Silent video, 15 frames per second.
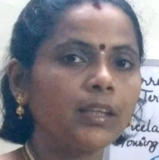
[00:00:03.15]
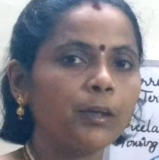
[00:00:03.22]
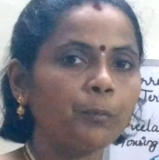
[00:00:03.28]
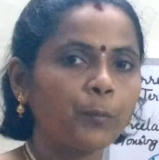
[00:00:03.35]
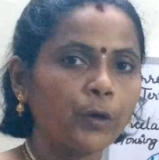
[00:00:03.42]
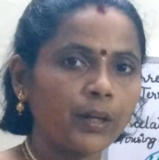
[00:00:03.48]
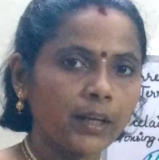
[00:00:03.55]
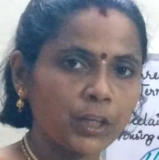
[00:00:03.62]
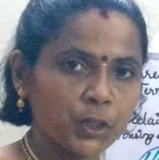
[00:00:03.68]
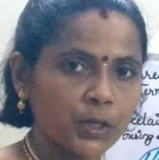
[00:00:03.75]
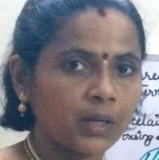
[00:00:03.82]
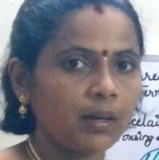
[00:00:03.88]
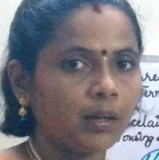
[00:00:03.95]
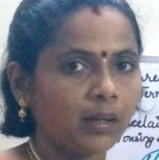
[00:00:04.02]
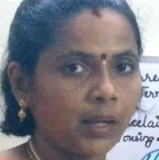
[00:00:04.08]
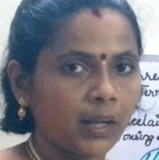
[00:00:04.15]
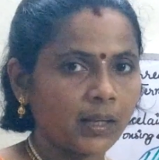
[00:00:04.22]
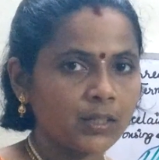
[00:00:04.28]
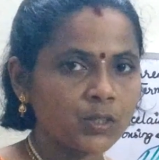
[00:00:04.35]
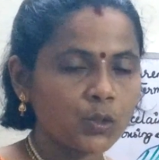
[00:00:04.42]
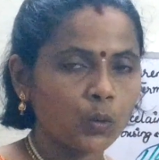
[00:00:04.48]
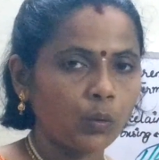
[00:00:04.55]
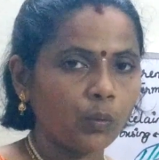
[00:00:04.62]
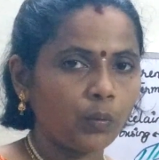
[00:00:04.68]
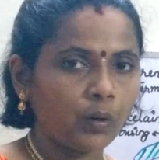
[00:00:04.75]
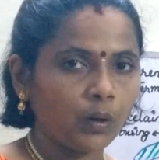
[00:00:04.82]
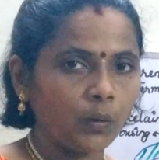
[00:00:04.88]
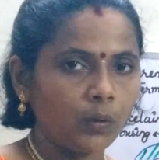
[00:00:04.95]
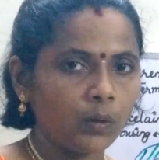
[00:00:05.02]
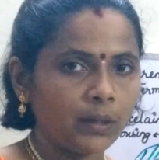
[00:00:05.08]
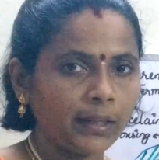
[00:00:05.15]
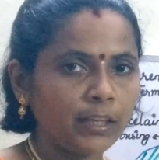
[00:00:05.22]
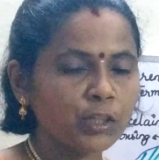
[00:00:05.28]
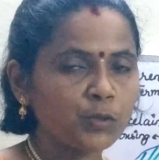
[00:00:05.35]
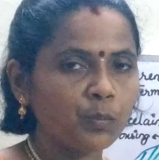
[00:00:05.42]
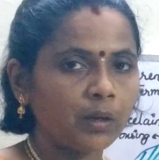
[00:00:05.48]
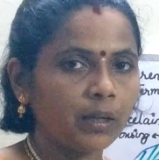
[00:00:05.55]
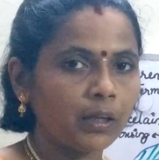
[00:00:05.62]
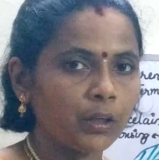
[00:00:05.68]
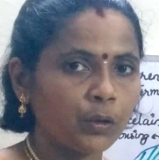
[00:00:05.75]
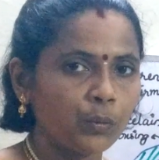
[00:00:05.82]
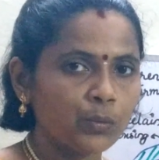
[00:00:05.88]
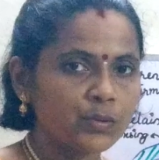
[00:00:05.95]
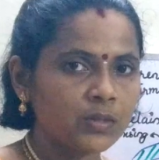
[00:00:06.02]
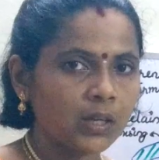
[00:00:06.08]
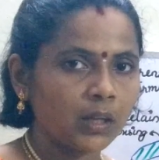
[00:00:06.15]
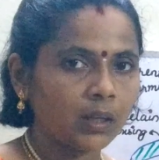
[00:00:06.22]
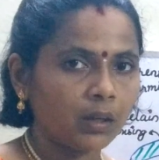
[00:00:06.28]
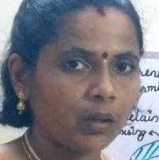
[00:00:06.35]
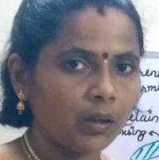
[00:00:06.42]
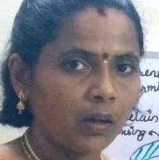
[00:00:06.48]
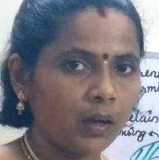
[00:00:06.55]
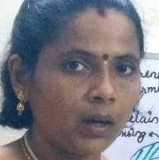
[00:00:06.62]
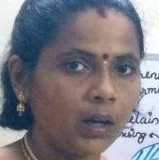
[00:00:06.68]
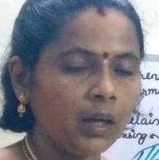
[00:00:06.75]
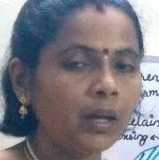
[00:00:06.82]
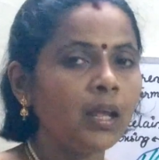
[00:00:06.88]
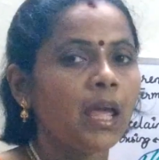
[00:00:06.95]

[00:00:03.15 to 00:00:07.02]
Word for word: the protection against over voltage by using your